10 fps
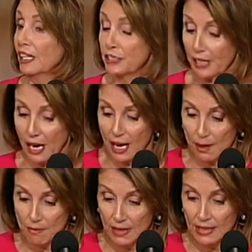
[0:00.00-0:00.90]
our
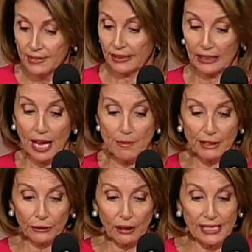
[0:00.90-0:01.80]
time the
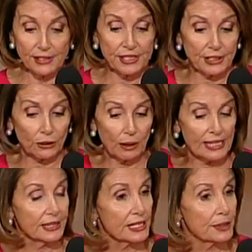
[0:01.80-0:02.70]
climate crisis, a
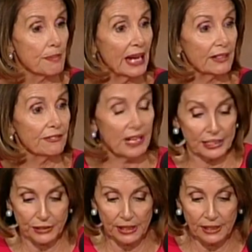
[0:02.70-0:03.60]
crisis
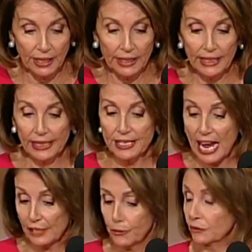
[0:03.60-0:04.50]
manifested in
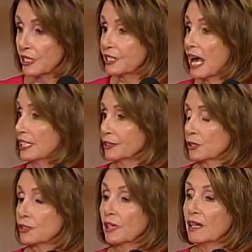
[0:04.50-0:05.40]
natural
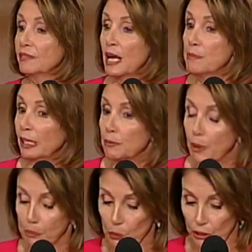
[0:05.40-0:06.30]
disasters of
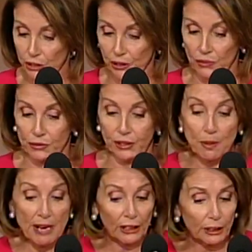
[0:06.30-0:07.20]
epic proportions.
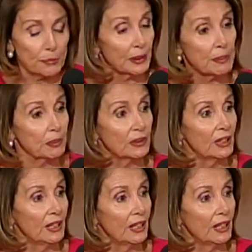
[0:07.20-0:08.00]
The American people